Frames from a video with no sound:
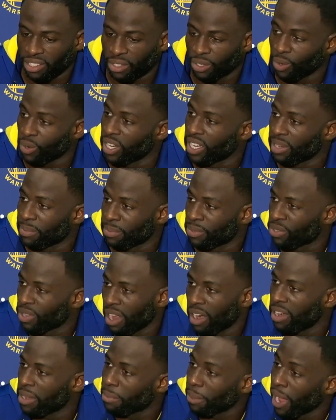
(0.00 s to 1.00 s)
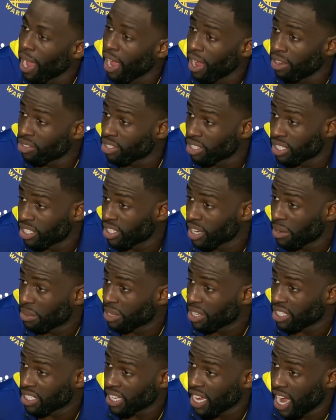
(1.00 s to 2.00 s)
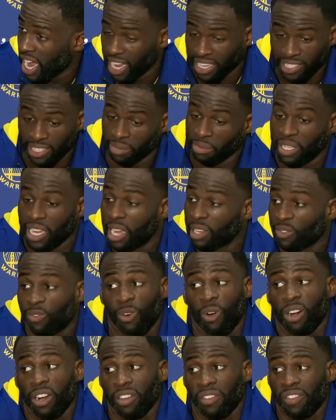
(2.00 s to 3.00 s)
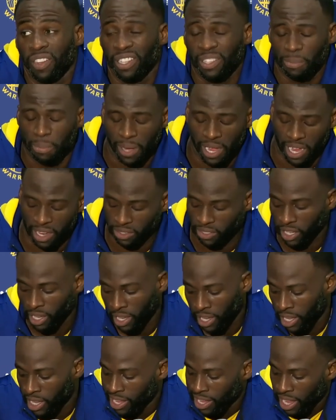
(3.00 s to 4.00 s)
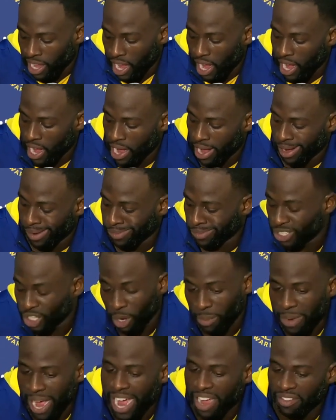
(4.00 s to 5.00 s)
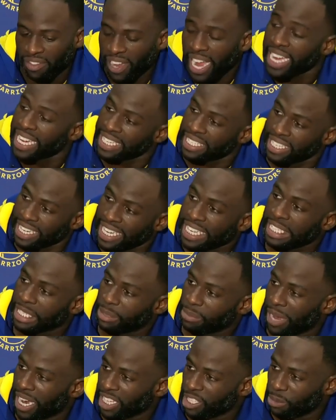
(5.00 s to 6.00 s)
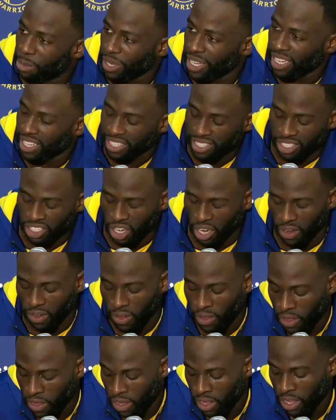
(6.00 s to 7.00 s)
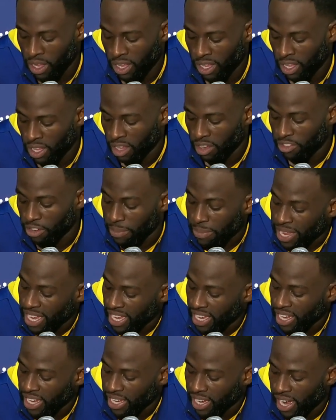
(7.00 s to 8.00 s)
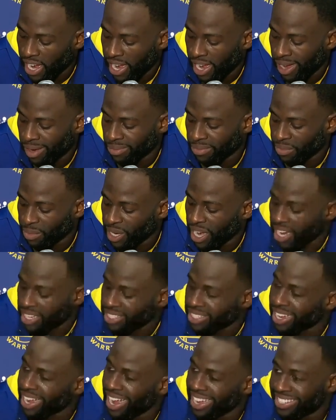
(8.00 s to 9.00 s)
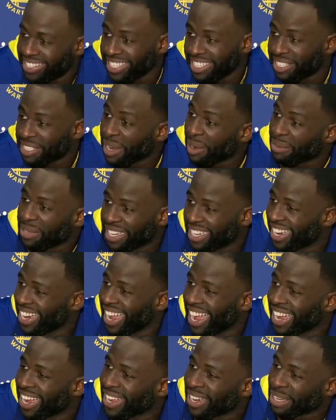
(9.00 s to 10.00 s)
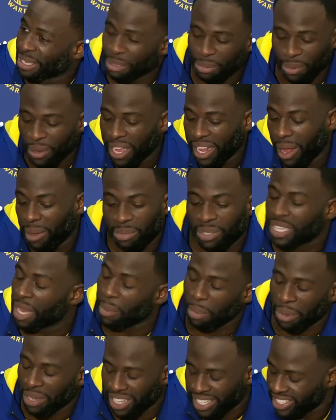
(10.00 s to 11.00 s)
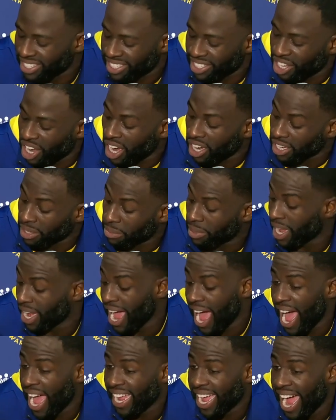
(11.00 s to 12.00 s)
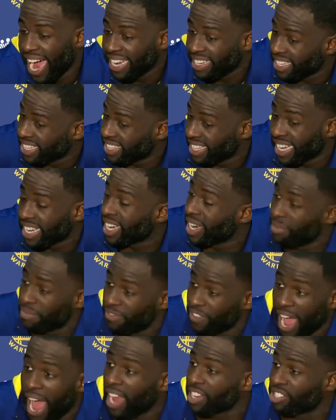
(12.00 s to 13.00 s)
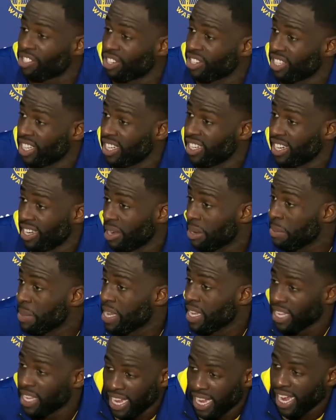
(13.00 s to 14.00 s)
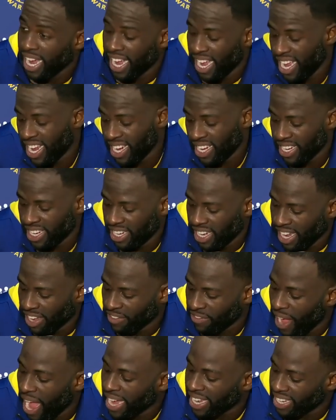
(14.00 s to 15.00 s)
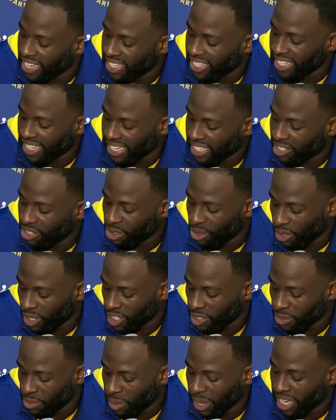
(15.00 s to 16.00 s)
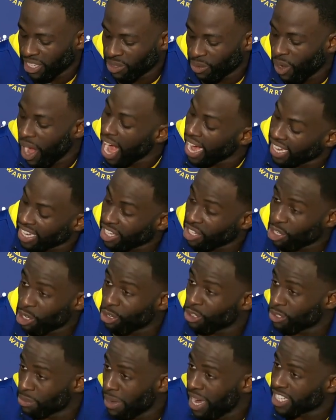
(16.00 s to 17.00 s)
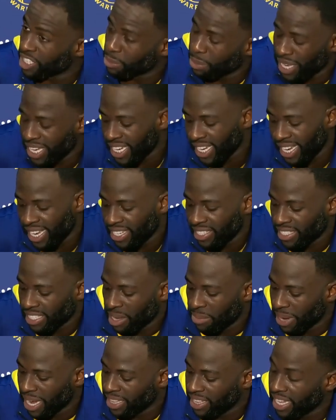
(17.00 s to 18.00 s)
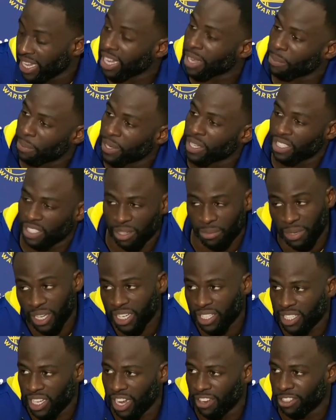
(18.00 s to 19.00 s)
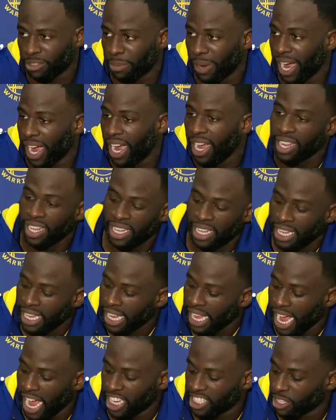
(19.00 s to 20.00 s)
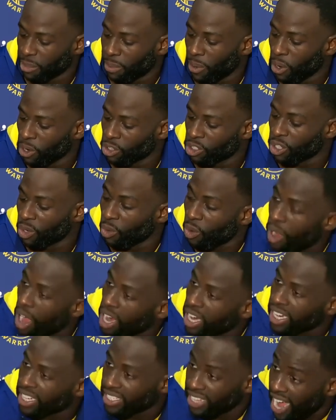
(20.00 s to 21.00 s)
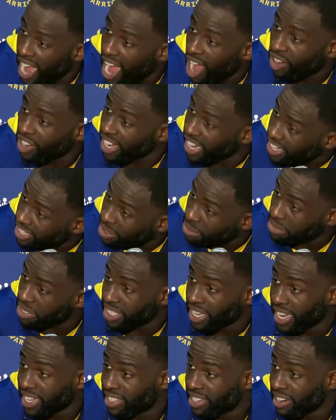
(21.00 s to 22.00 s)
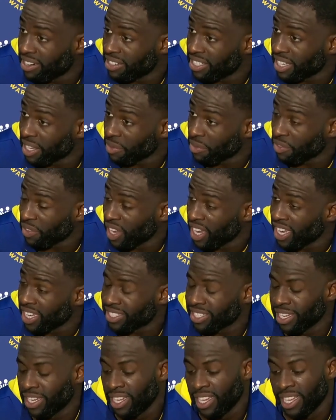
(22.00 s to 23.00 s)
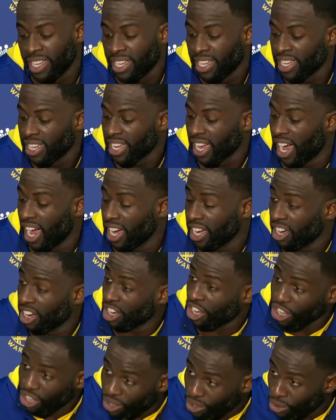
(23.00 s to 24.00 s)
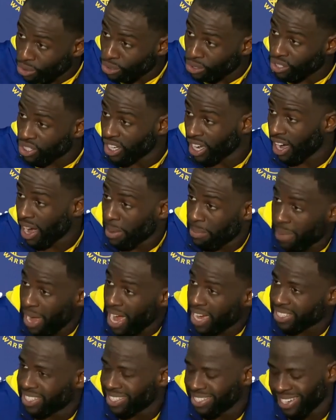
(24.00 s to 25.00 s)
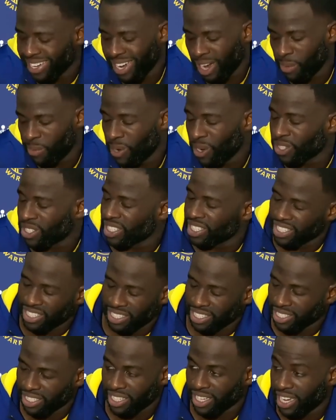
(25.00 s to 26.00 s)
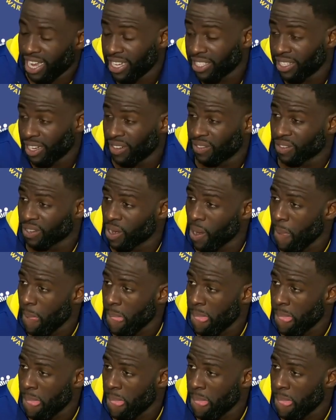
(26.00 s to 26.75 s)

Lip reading: 20, 30 pounds to some of these guys, sometimes 40 or 50 pounds. So my advantage is my speed. So for me, when I say I see something that I can exploit, I'm simply just talking about I think I'm faster than them. And if I can get to a space where I can use my speed against them, I think it puts them in a tough spot, as opposed to walking down, letting them set their defense. They're huge, they're at boxes and elbows, and it's just a lot tougher.